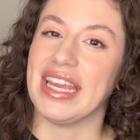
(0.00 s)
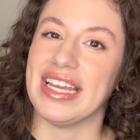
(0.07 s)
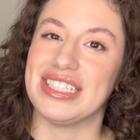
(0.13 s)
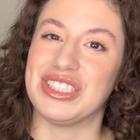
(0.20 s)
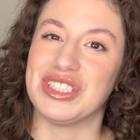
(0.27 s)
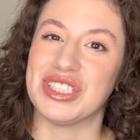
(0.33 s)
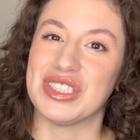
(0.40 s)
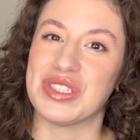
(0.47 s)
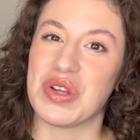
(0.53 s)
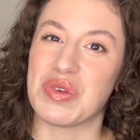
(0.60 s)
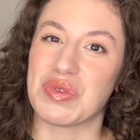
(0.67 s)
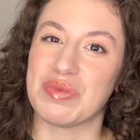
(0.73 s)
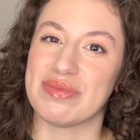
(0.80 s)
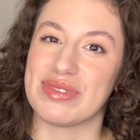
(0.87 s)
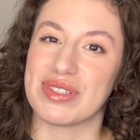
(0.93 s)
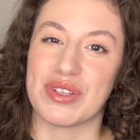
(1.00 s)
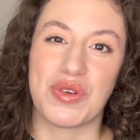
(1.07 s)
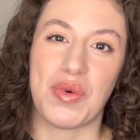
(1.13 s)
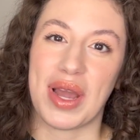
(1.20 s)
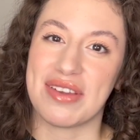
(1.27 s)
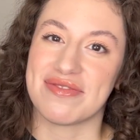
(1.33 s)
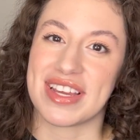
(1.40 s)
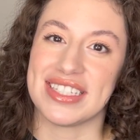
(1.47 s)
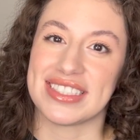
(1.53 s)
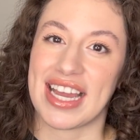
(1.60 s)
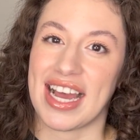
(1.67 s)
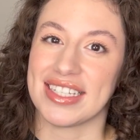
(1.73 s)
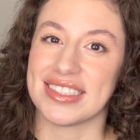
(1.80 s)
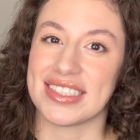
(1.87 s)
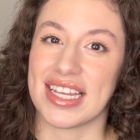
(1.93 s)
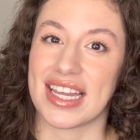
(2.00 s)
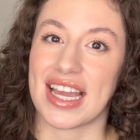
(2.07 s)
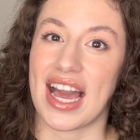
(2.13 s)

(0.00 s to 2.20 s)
It's just quite fantastic.